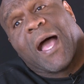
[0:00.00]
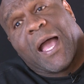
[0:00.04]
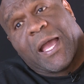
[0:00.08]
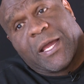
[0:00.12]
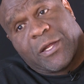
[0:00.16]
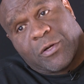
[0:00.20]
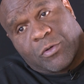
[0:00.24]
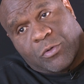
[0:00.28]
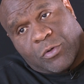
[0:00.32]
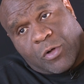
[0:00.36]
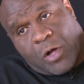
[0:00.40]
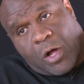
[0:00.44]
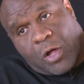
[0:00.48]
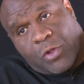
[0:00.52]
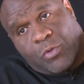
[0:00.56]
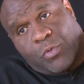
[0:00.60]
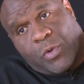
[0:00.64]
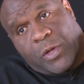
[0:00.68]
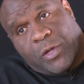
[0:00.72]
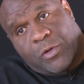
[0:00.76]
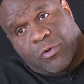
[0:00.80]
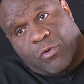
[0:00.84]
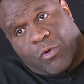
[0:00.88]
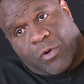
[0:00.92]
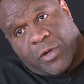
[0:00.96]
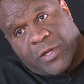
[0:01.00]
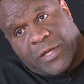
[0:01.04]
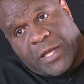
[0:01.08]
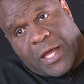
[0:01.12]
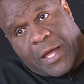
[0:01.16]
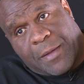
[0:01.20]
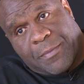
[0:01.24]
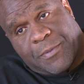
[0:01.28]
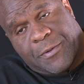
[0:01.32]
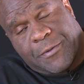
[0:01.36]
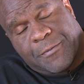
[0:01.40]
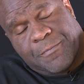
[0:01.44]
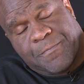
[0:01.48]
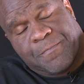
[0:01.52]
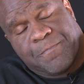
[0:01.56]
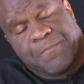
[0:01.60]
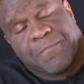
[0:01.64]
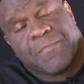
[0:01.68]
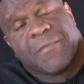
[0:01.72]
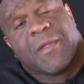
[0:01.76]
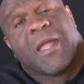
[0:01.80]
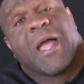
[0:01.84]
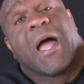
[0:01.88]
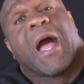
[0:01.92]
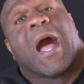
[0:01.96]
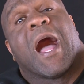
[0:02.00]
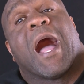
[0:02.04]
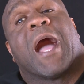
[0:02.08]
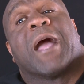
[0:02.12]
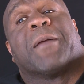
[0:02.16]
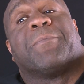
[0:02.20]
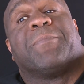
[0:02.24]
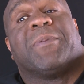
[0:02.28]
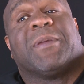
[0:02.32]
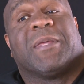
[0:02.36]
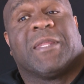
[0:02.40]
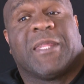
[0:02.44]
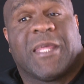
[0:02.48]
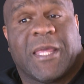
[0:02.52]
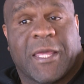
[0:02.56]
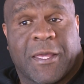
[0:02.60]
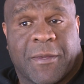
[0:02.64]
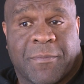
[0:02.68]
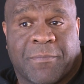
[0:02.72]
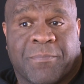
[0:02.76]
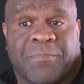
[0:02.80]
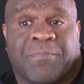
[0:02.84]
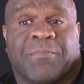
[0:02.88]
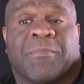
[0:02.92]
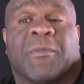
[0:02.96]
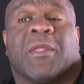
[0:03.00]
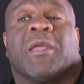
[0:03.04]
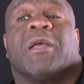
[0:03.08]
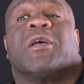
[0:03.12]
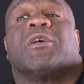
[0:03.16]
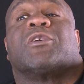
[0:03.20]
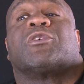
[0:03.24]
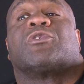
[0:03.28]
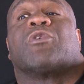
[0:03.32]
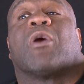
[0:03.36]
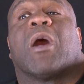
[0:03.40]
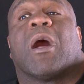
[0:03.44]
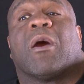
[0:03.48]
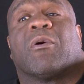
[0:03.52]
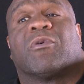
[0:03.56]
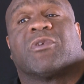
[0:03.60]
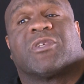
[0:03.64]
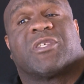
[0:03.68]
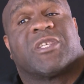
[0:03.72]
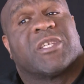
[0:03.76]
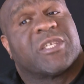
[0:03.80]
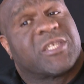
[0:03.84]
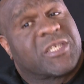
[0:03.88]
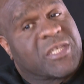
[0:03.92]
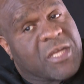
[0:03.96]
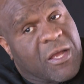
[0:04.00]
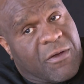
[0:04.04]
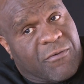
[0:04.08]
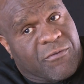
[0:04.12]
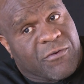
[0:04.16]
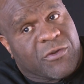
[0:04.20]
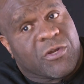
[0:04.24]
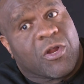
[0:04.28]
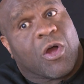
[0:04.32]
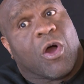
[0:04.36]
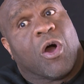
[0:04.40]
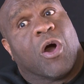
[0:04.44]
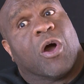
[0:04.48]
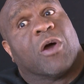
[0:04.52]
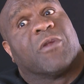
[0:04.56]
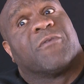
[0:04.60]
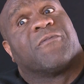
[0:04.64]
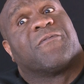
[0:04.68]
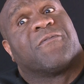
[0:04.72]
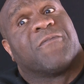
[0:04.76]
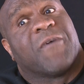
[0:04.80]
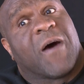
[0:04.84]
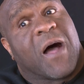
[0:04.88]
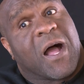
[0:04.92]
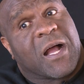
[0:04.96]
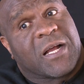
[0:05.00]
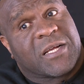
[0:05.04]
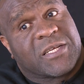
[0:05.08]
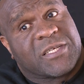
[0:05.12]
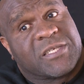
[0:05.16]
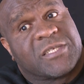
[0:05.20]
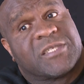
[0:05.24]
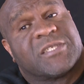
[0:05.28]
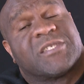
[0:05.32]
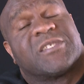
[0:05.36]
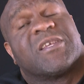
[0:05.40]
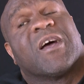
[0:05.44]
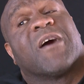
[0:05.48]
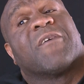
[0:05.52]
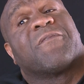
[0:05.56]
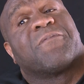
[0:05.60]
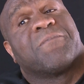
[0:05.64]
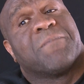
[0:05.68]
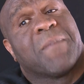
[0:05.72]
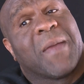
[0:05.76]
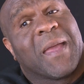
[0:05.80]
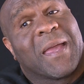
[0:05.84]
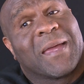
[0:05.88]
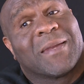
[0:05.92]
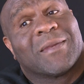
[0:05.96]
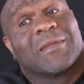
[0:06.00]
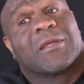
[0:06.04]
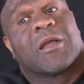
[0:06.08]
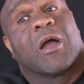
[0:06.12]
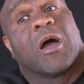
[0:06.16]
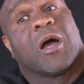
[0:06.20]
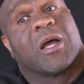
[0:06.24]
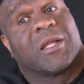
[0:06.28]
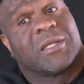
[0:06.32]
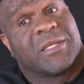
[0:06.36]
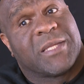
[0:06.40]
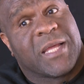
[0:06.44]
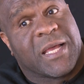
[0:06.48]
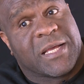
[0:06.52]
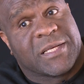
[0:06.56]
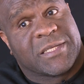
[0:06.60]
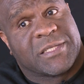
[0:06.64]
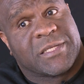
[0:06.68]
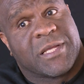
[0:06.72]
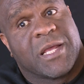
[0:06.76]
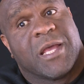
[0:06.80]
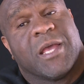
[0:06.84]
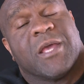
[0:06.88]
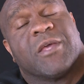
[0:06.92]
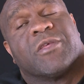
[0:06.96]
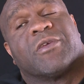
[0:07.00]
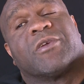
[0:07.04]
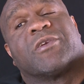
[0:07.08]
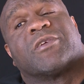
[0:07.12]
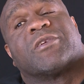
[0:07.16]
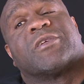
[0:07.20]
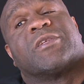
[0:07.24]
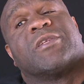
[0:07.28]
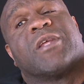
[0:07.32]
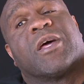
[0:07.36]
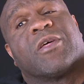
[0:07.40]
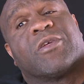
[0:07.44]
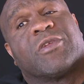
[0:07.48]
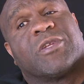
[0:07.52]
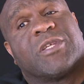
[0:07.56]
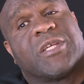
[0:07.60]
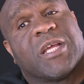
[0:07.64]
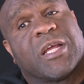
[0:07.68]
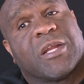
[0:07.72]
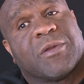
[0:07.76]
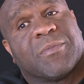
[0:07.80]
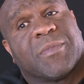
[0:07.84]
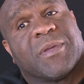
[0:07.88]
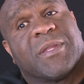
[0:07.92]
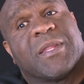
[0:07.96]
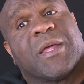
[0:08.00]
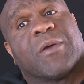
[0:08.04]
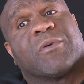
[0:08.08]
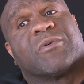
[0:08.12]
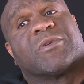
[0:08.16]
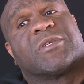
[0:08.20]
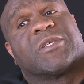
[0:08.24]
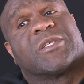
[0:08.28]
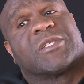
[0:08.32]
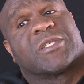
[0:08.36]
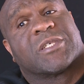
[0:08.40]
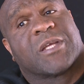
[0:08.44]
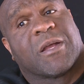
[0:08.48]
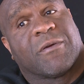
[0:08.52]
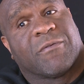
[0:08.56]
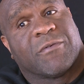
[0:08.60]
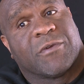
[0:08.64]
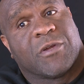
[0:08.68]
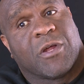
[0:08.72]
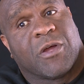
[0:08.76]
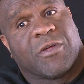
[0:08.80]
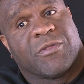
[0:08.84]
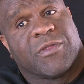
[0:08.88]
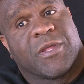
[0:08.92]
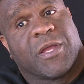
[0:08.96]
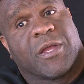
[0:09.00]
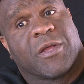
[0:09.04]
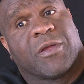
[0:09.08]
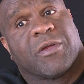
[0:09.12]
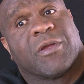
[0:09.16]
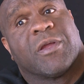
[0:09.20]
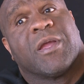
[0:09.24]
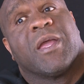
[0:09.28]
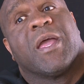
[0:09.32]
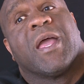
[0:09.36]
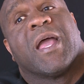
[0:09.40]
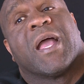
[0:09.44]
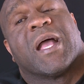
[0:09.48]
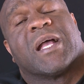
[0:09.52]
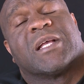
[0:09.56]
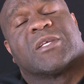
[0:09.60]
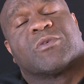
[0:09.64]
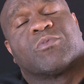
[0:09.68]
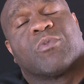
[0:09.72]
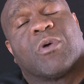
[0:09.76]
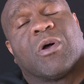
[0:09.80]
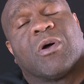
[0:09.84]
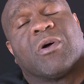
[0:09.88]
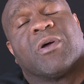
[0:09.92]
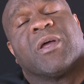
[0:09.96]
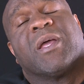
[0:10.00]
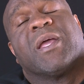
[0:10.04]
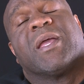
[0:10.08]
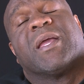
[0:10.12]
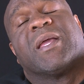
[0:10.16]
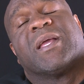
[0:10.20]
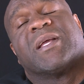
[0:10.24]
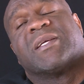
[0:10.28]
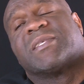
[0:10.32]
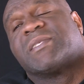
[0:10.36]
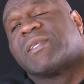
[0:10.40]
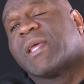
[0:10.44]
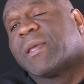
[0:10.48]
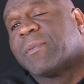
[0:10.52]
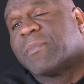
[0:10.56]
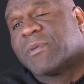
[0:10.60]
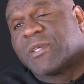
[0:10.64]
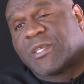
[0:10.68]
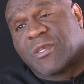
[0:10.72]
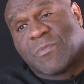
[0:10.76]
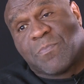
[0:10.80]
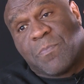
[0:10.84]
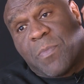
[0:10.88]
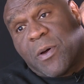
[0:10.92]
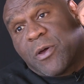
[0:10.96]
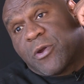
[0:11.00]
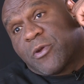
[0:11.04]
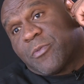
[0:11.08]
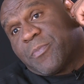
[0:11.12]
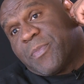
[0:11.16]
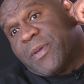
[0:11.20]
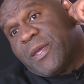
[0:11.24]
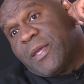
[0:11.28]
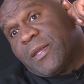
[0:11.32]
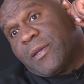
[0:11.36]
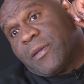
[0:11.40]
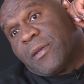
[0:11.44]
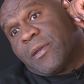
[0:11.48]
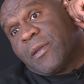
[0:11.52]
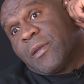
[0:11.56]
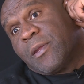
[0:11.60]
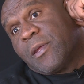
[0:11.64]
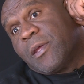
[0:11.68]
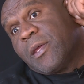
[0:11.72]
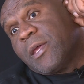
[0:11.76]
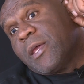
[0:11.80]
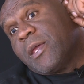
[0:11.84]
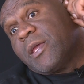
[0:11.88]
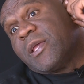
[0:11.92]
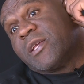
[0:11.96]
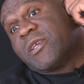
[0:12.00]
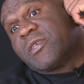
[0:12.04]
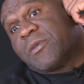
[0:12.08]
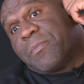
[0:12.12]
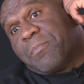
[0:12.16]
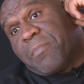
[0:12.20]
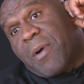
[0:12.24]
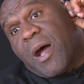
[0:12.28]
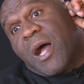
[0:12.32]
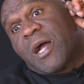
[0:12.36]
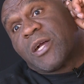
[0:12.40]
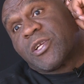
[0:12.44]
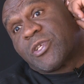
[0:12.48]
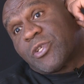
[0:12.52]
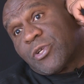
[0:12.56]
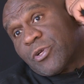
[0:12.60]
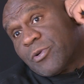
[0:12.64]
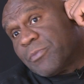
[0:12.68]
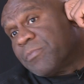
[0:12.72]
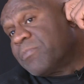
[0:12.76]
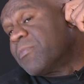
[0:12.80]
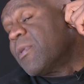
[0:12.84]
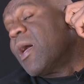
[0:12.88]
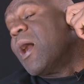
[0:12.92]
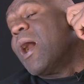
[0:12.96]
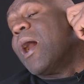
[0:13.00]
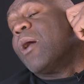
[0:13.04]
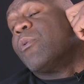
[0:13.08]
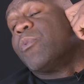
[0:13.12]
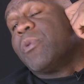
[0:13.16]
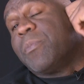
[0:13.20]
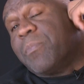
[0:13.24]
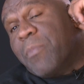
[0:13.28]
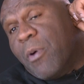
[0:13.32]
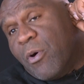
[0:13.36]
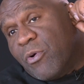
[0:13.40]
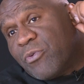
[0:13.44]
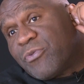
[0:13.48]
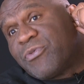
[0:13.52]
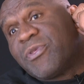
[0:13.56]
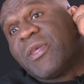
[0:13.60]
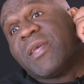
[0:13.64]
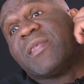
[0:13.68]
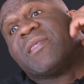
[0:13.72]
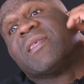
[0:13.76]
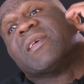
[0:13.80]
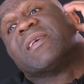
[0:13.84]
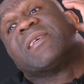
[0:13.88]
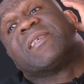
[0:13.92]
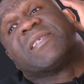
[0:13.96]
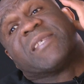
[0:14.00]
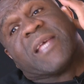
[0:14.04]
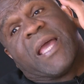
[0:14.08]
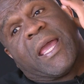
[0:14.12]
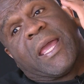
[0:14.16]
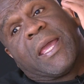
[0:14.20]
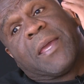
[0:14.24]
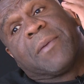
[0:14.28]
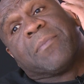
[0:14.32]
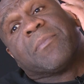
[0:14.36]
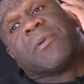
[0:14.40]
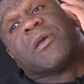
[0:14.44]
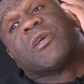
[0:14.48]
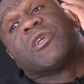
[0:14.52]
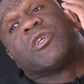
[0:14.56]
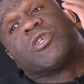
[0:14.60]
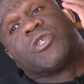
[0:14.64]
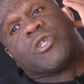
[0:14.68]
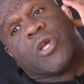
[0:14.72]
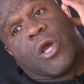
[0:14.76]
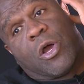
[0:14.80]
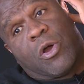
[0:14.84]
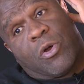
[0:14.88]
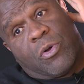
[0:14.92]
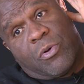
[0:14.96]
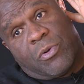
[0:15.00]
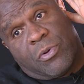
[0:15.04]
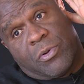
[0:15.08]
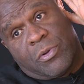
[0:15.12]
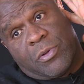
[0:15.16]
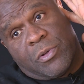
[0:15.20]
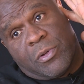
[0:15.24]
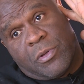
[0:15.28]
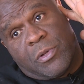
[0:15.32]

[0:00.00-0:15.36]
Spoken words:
idol all the way growing up. I beat him, so I was discovered on Fox Tough Man Contest. There's another gentleman that was discovered on there as well. His name is Butterbean. He's a boxer. We both did the same show,